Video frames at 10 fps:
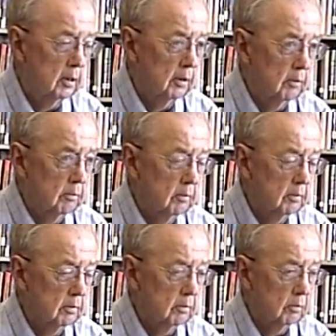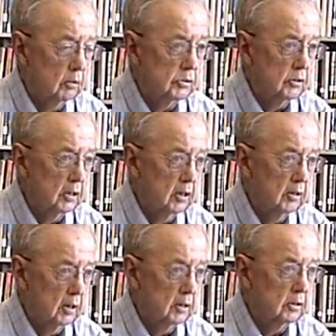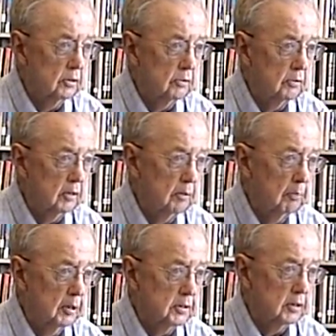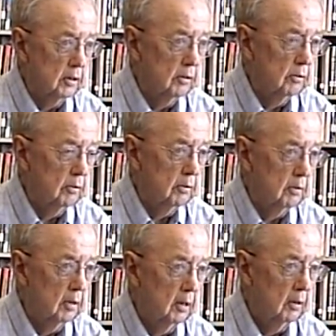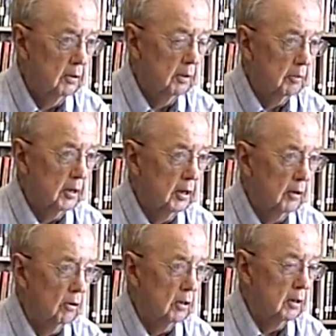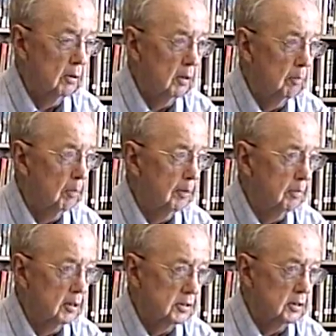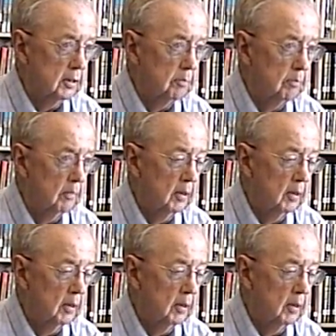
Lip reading: It was the thing to do, the place to go, and they were getting all the publicity